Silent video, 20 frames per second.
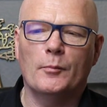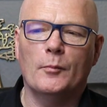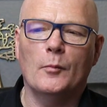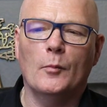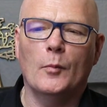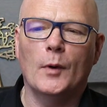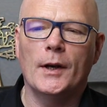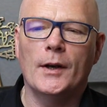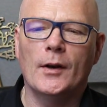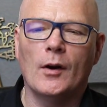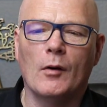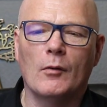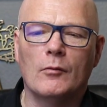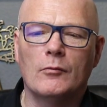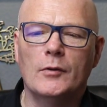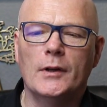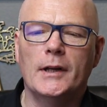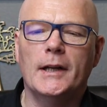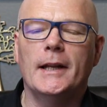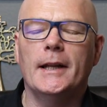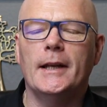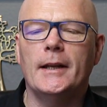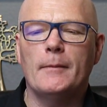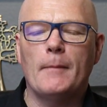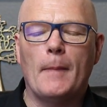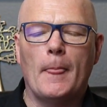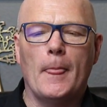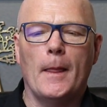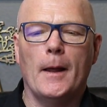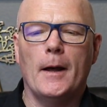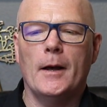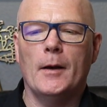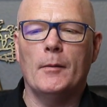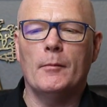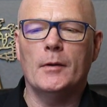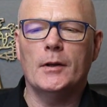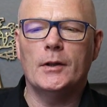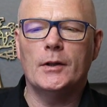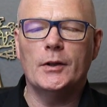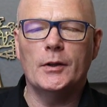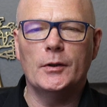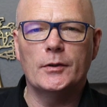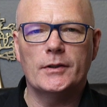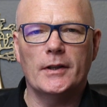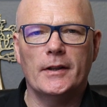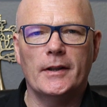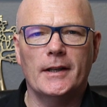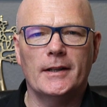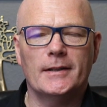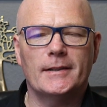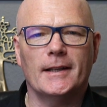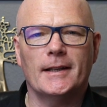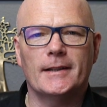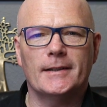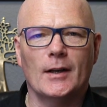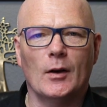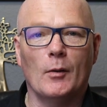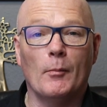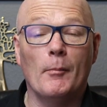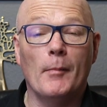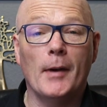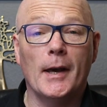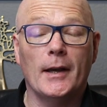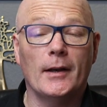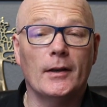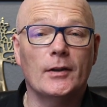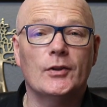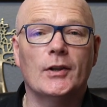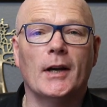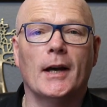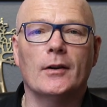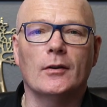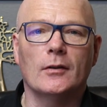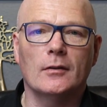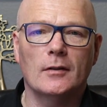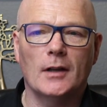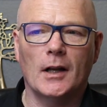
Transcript: We're not really um, using this as our main channel.